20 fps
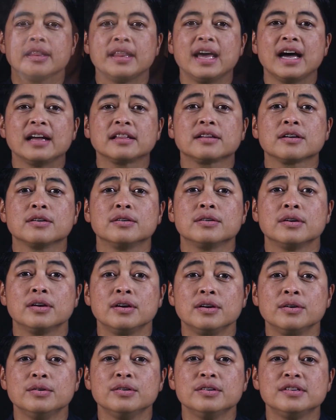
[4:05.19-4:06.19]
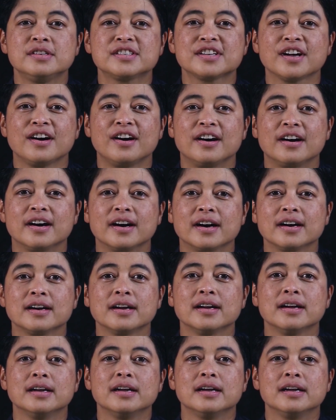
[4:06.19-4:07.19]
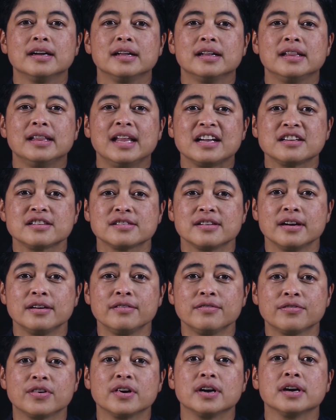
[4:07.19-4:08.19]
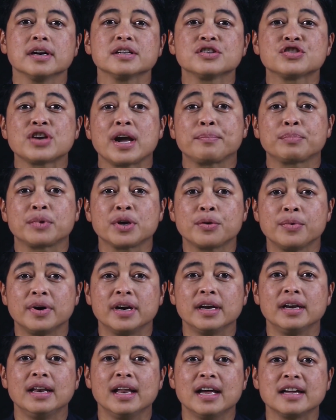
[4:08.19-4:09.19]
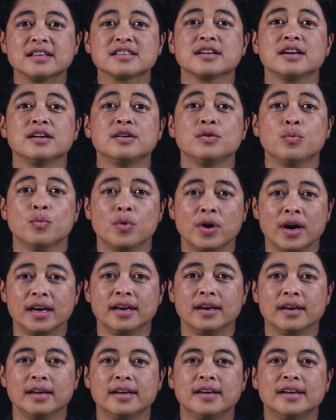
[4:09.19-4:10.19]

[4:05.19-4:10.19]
That concludes our lesson for Chapter 1, Lesson 1.